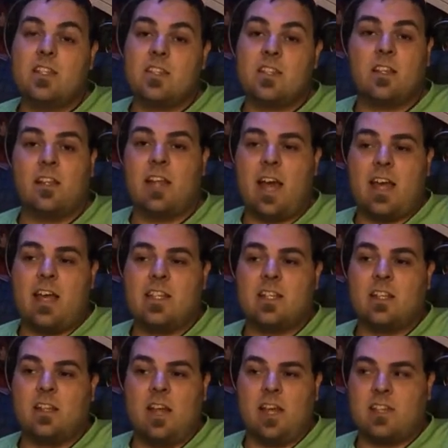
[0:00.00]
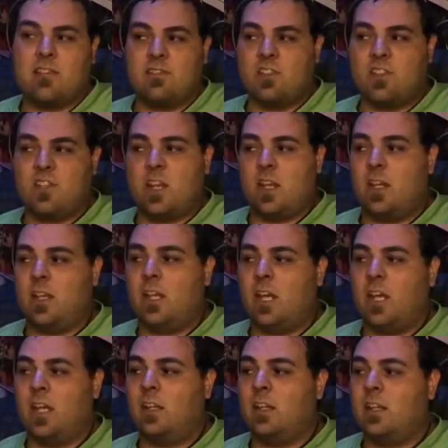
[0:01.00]
It's a glass fish tank,
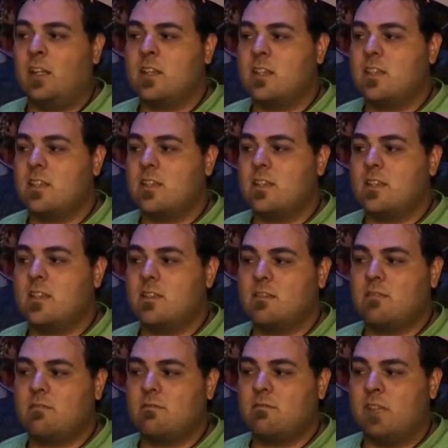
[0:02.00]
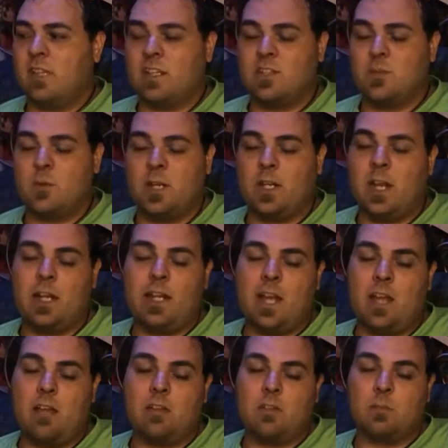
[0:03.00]
and it's like a
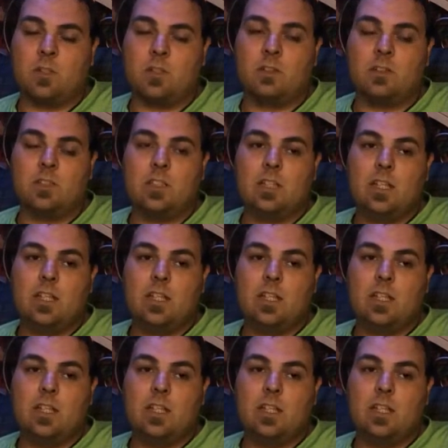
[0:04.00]
29-gallon one,